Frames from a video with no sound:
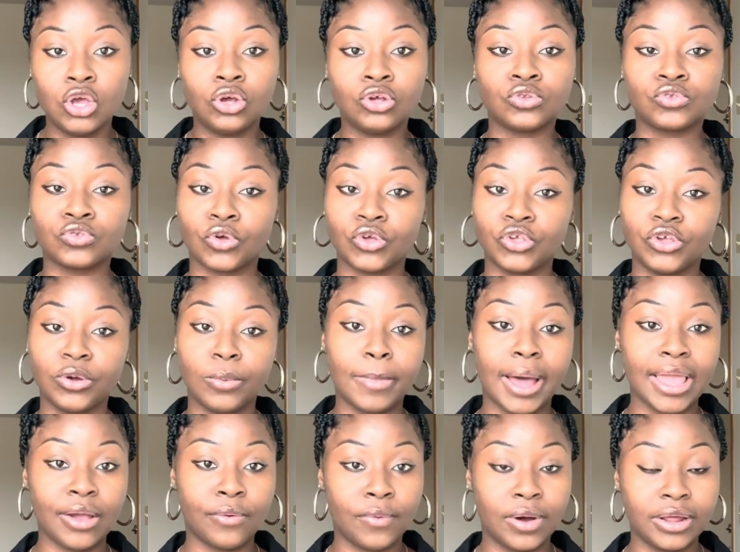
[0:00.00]
So you
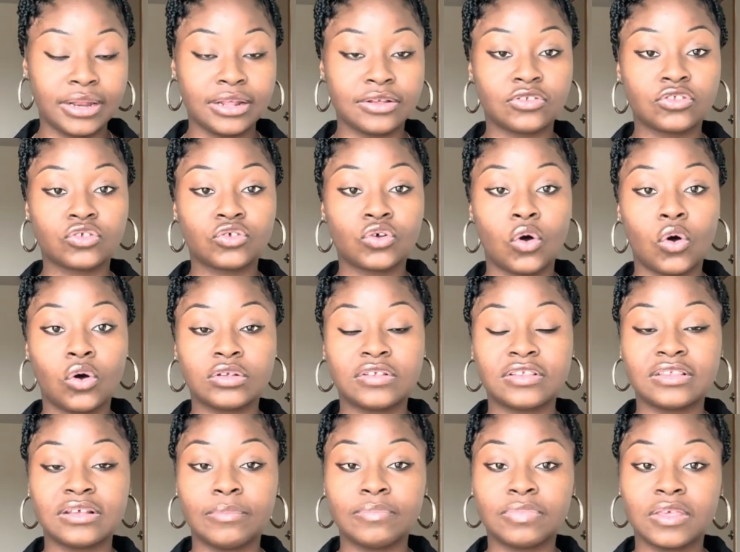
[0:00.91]
might want to score
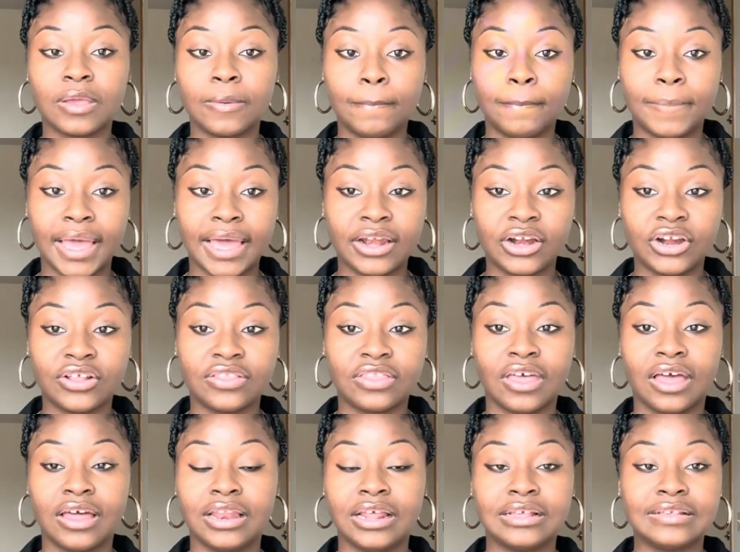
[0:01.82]
something better
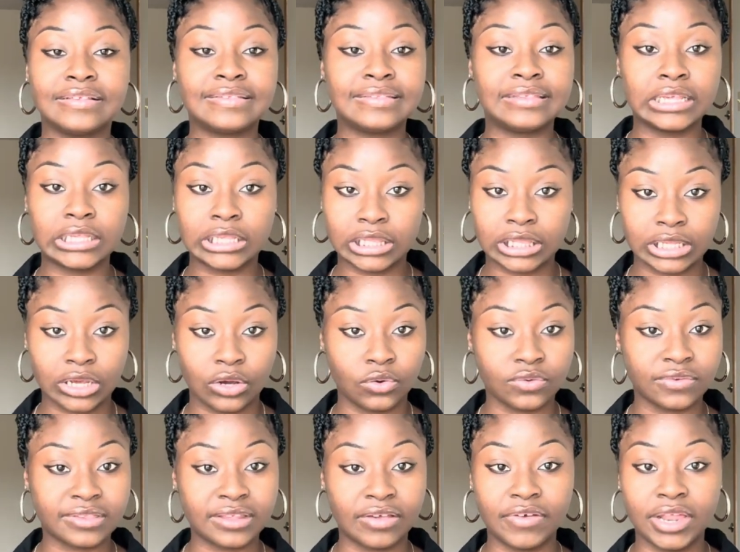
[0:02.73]
than a 60 or
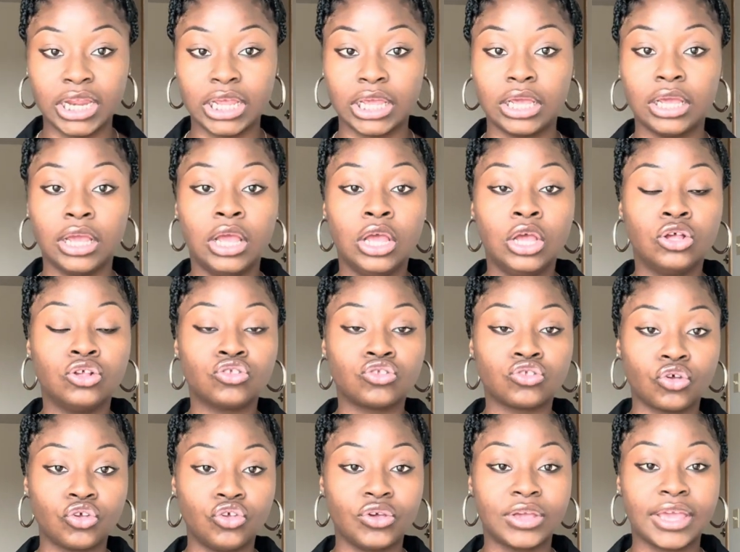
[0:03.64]
70
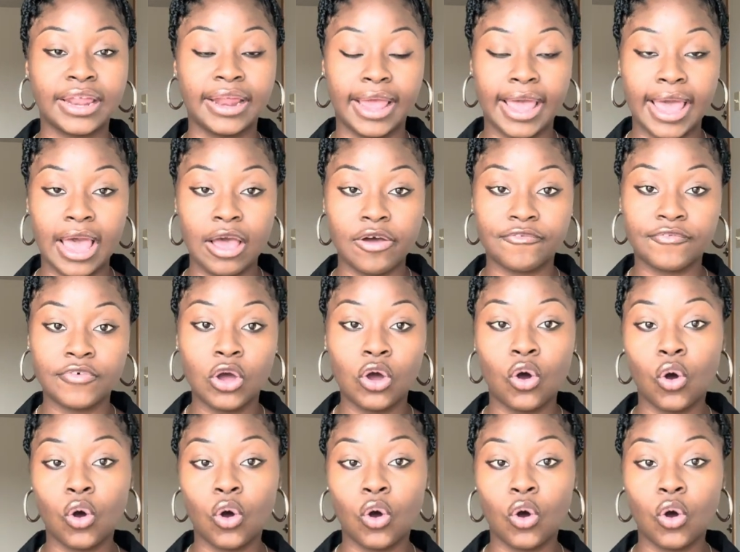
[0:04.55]
so you can have